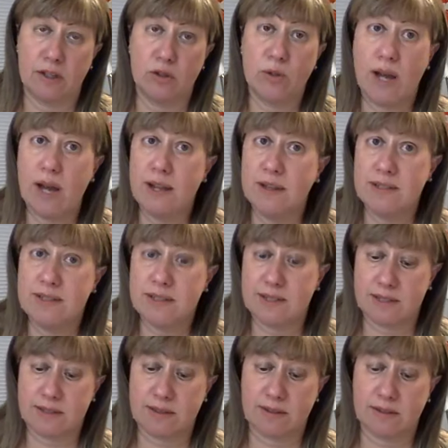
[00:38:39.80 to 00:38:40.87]

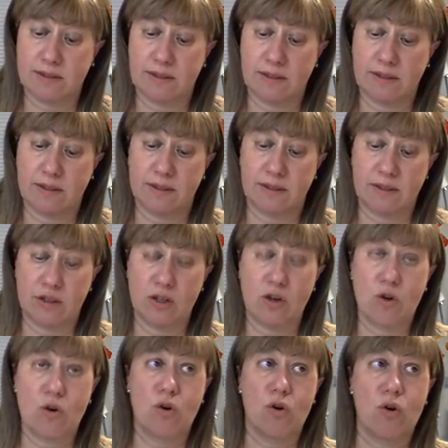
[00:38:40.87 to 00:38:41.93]
Lucanus
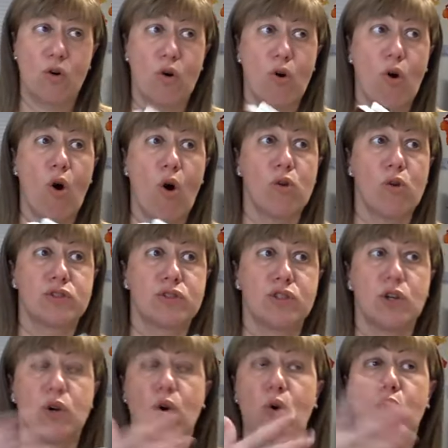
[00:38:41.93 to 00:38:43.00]

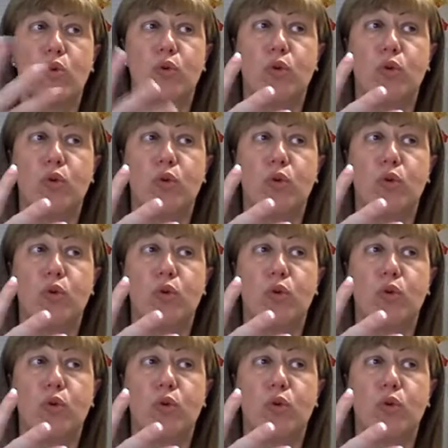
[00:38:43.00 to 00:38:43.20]
calls the whole